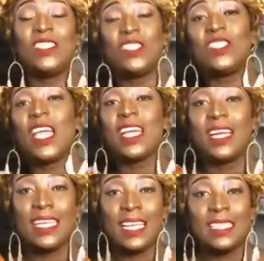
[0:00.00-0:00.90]
to check
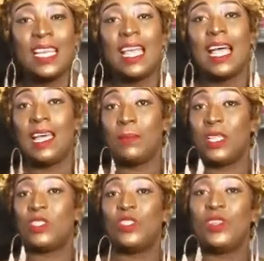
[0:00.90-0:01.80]
on it and
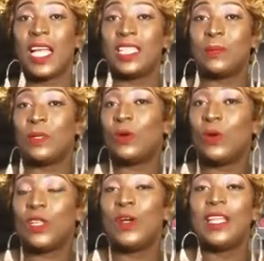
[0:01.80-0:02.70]
make sure you catch up on
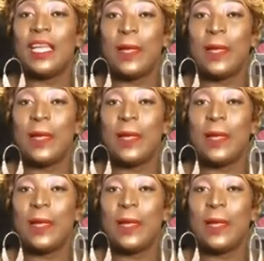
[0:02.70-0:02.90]
all your other